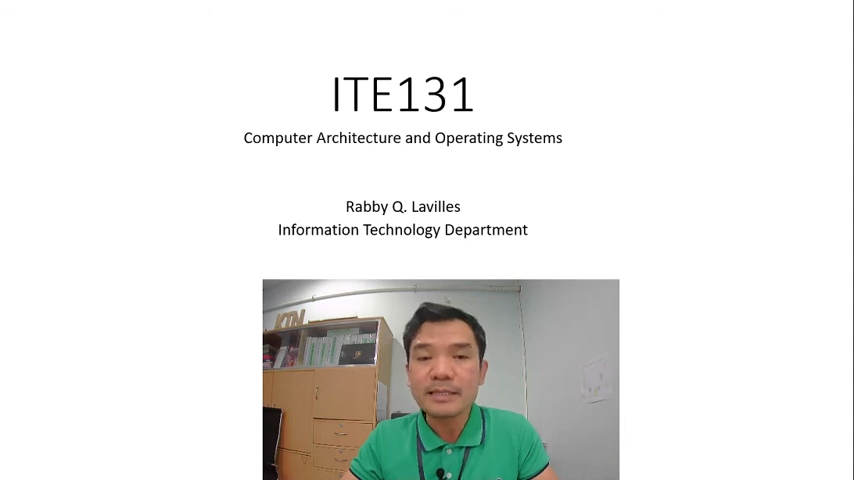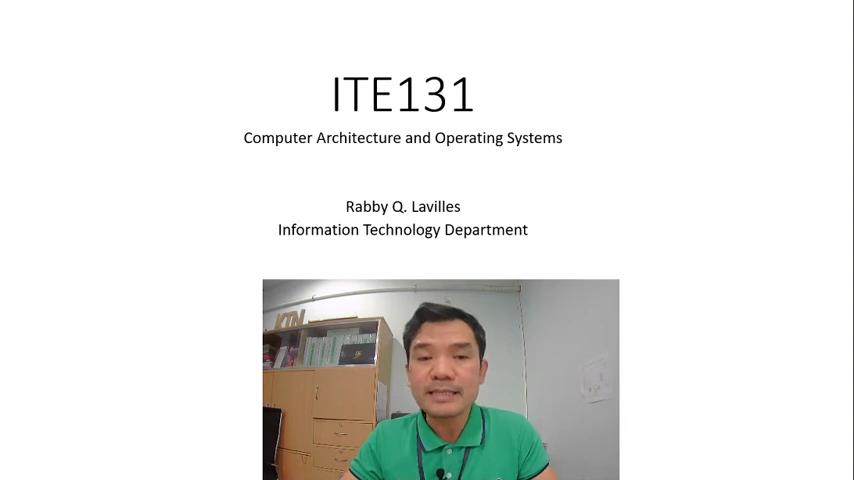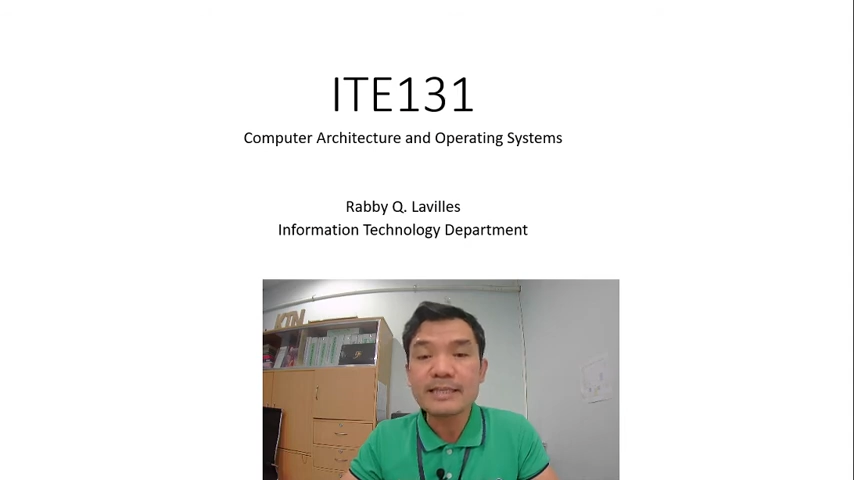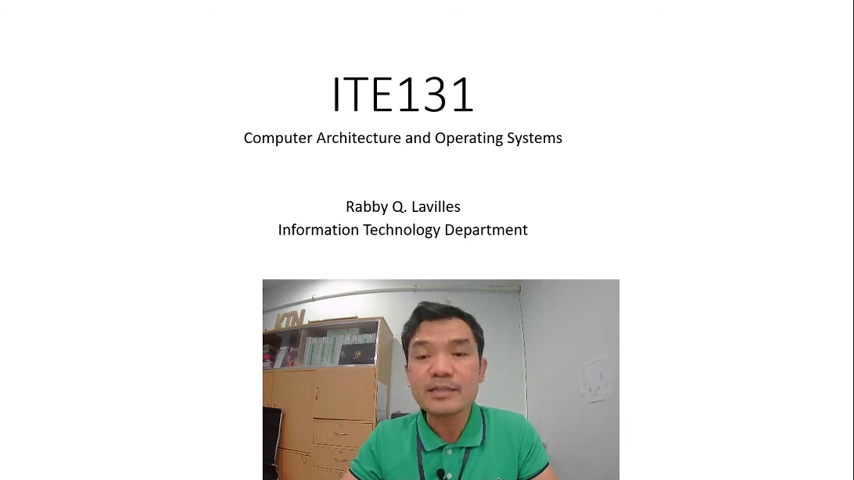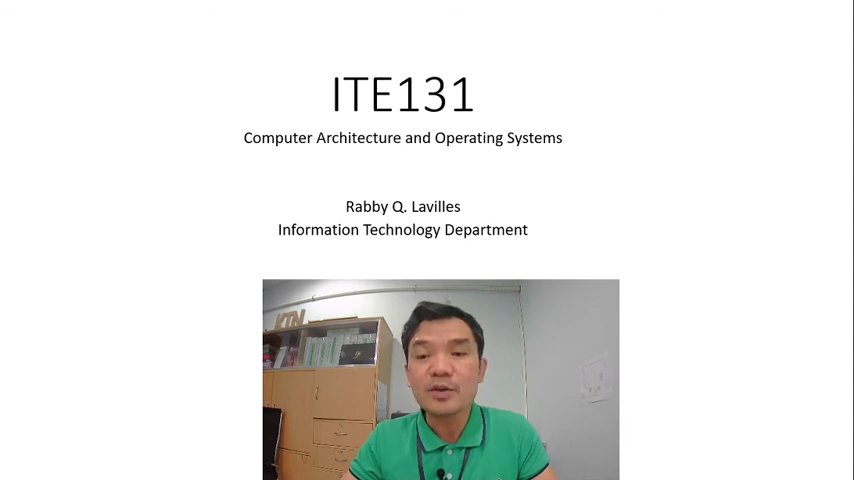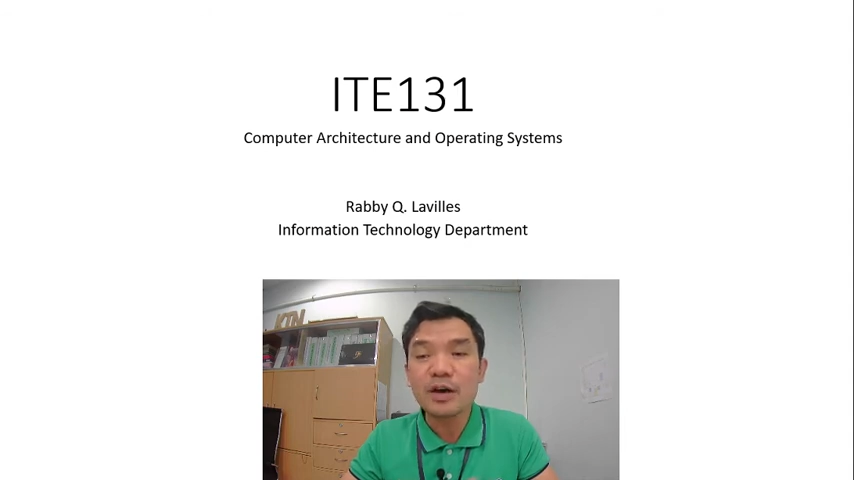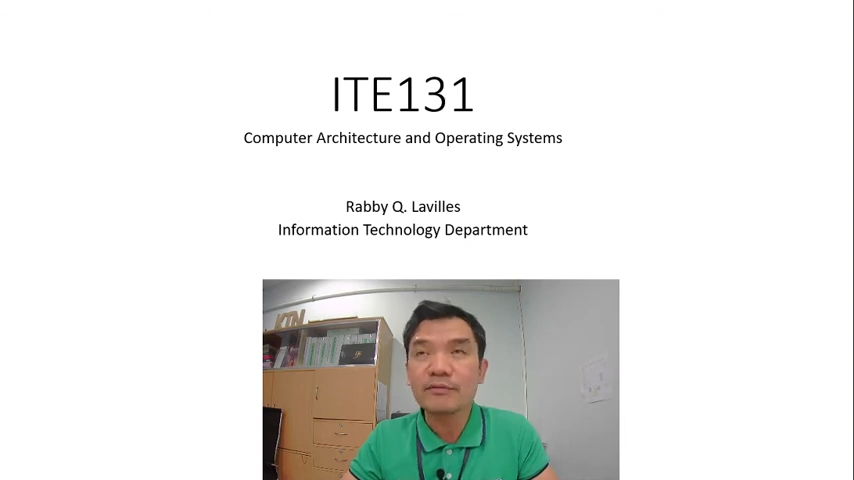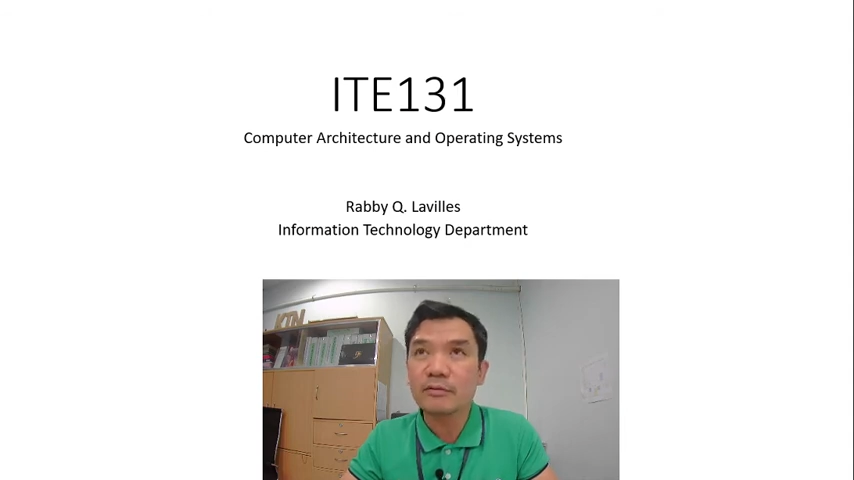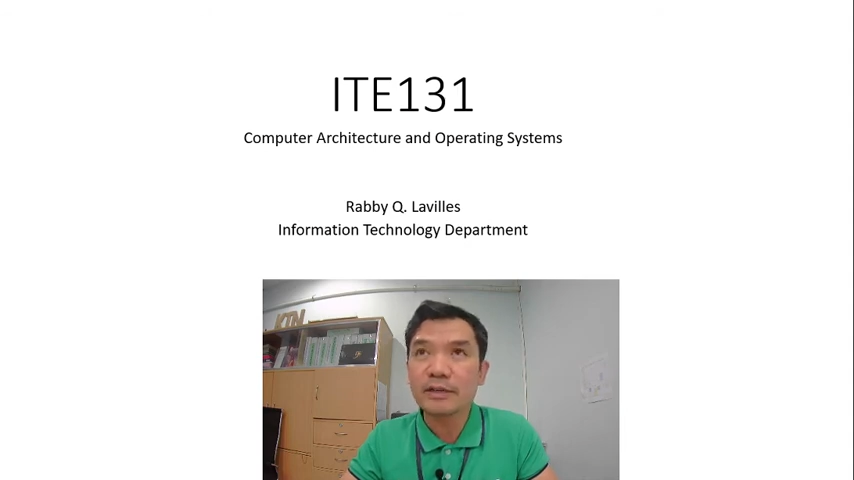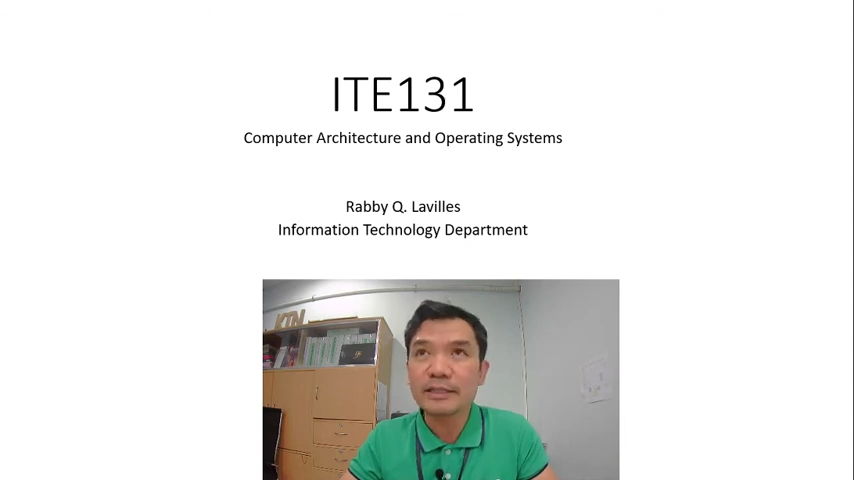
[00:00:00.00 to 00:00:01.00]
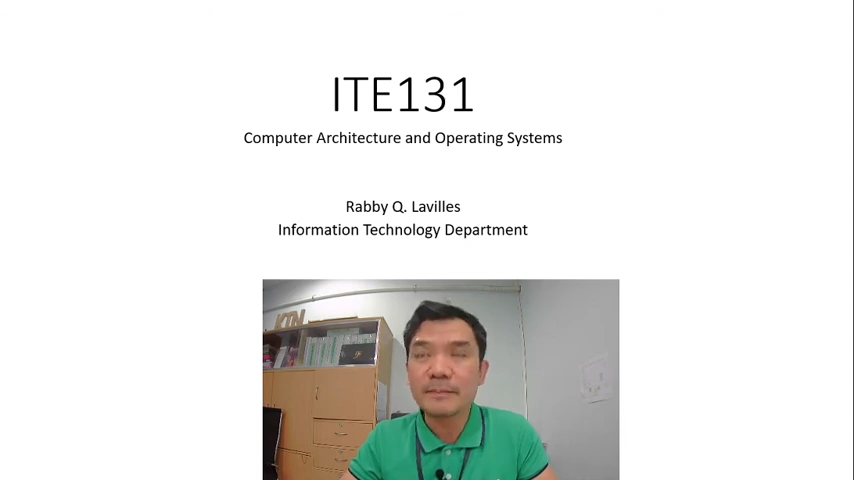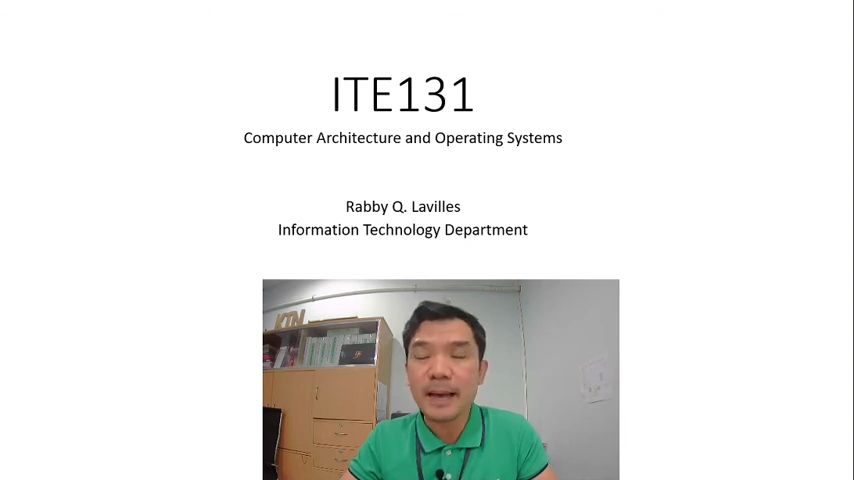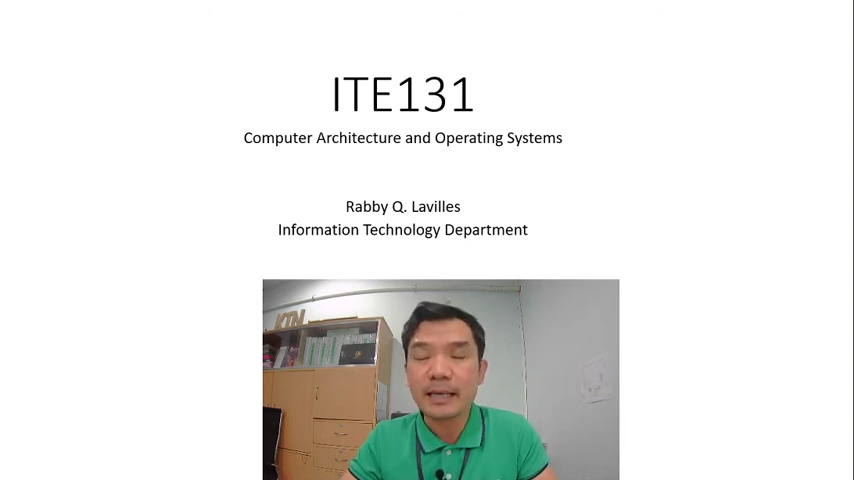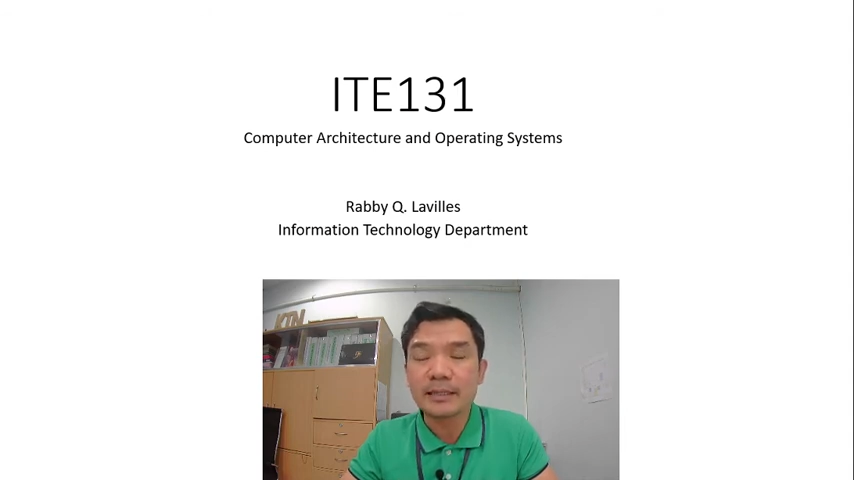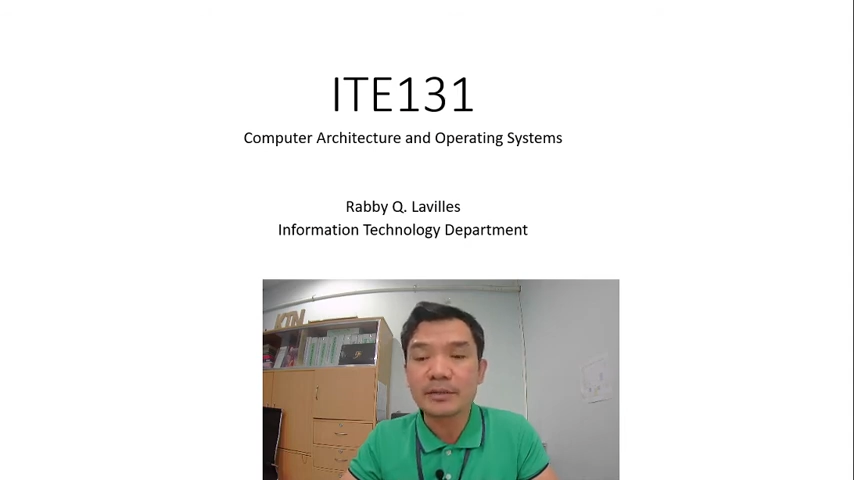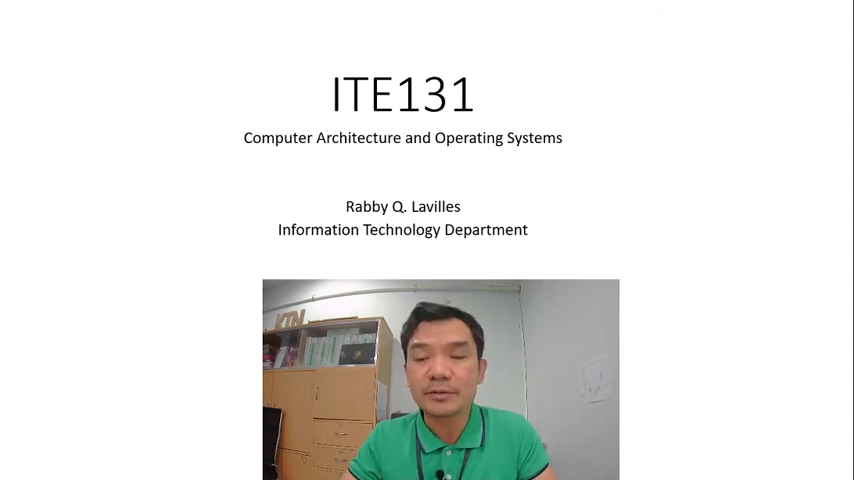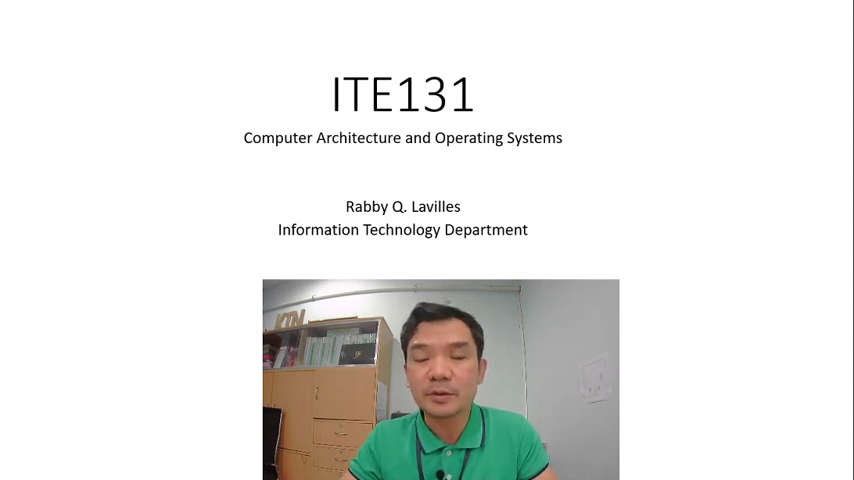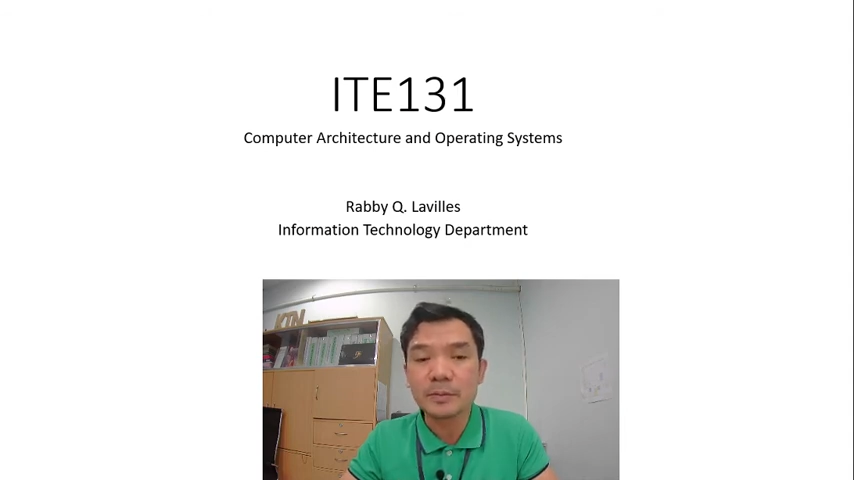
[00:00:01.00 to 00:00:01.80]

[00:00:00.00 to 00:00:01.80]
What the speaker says: since you have already background in